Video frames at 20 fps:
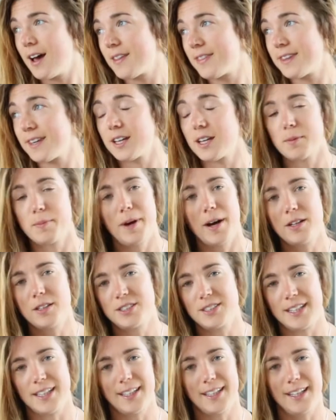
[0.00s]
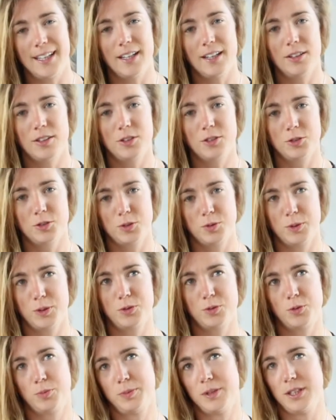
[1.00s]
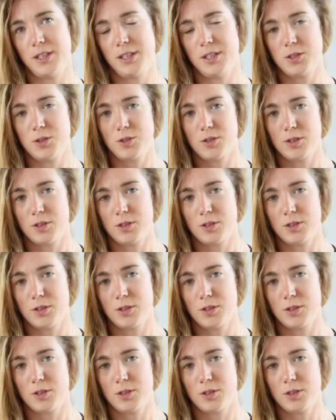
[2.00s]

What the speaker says: Think about 10 kilos, which would be